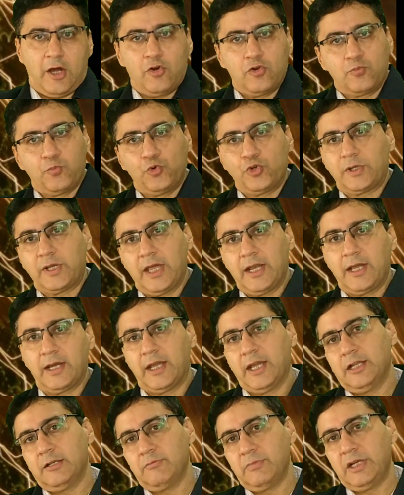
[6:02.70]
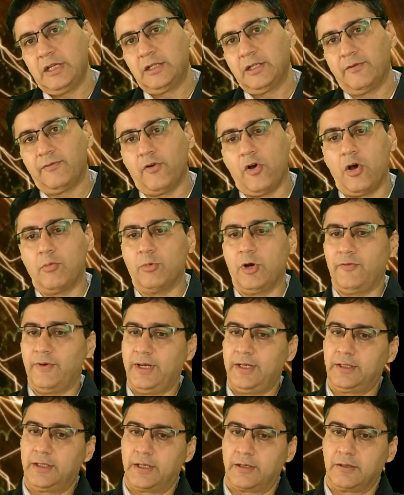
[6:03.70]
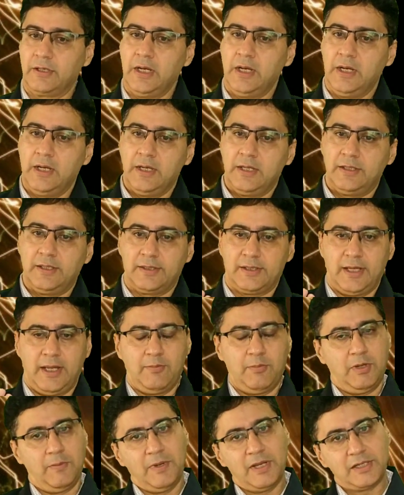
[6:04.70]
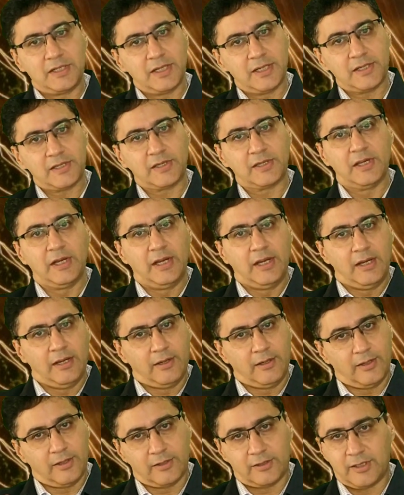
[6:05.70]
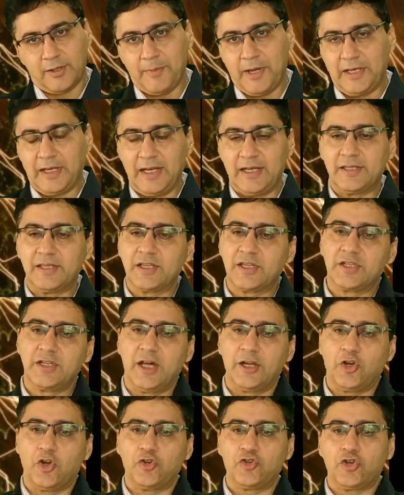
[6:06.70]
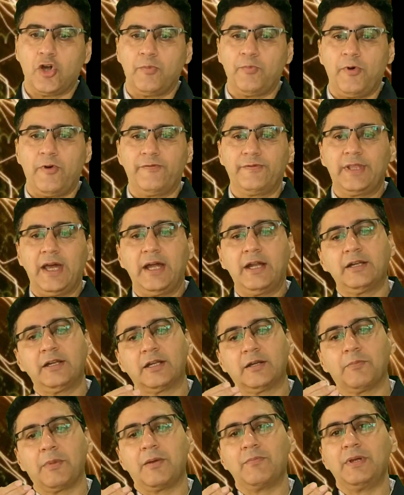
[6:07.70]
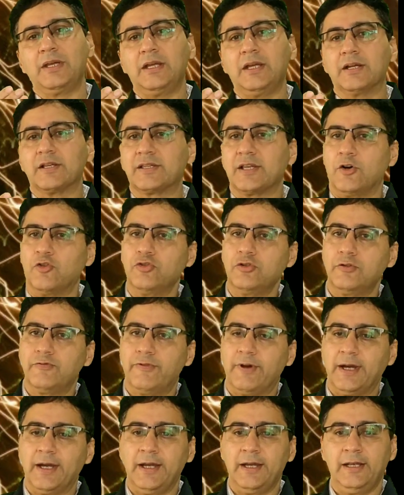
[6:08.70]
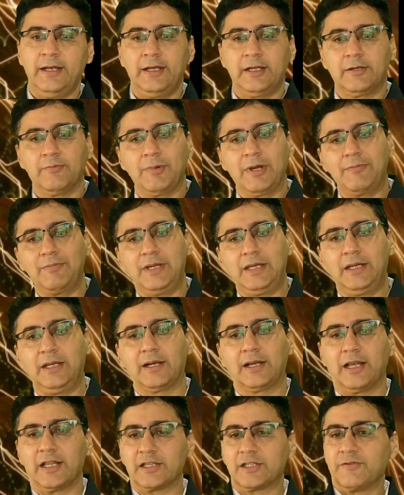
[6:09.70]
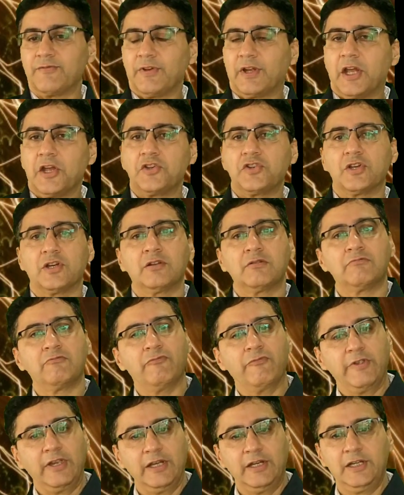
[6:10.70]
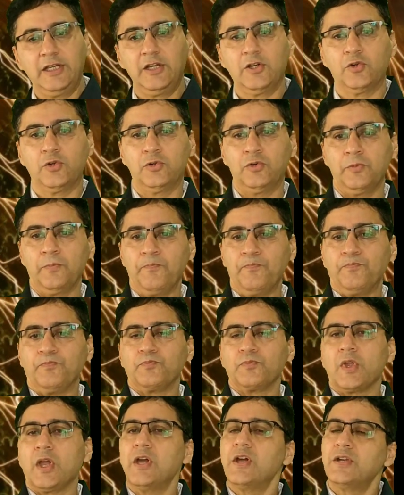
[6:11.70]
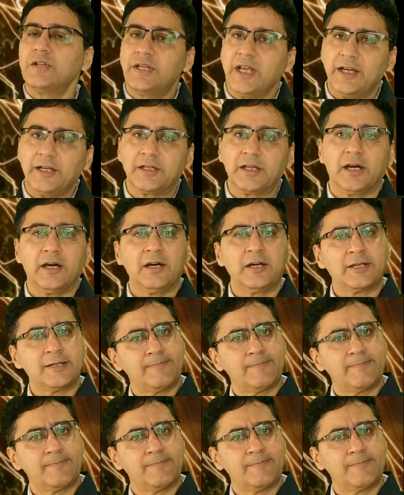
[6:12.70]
output can again be in the form of either the same images, uh, some analysis done on top of that. It may be a sound file, it may be a classification, video, data,